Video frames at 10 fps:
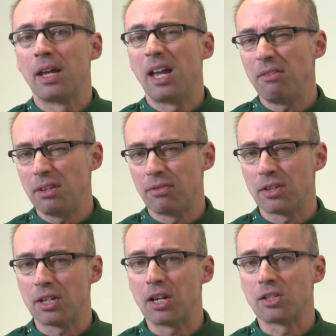Heavy
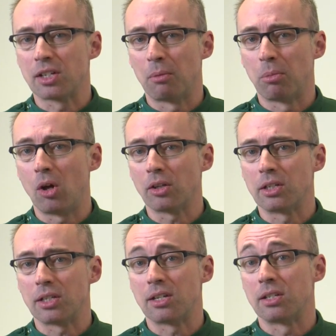infestation can block the
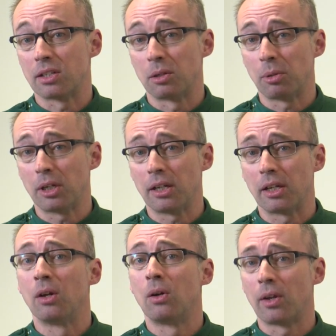intestines
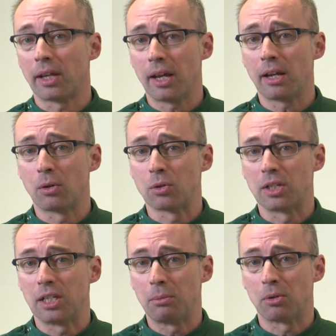completely, or they can cause
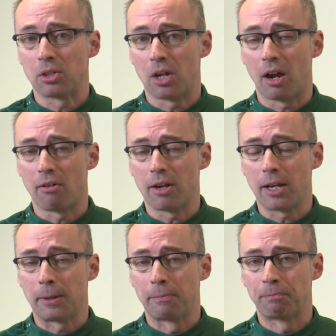anemia or
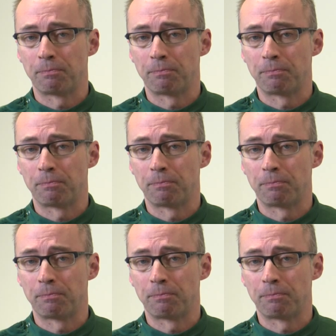diarrhea.